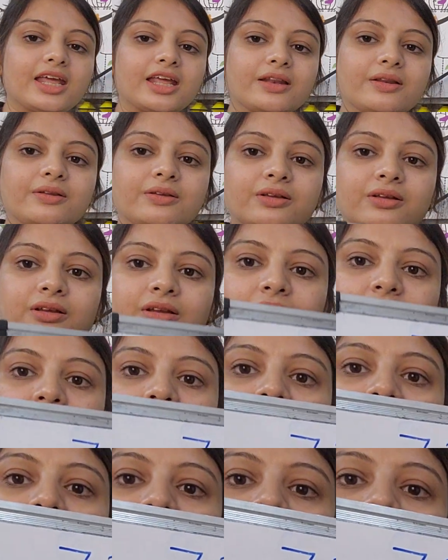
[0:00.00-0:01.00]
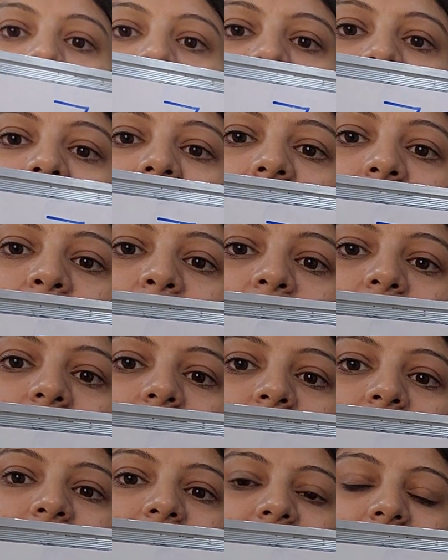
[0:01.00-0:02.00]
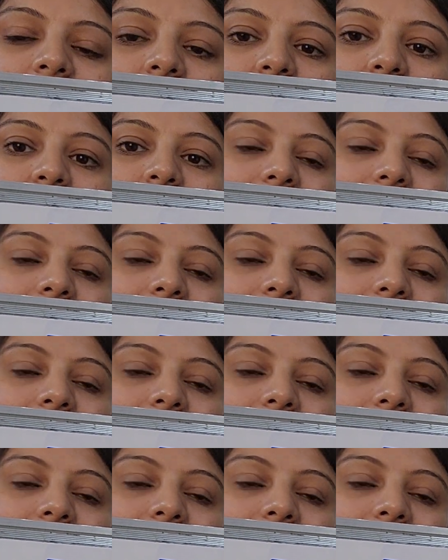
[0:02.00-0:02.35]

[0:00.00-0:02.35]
10. Now we need to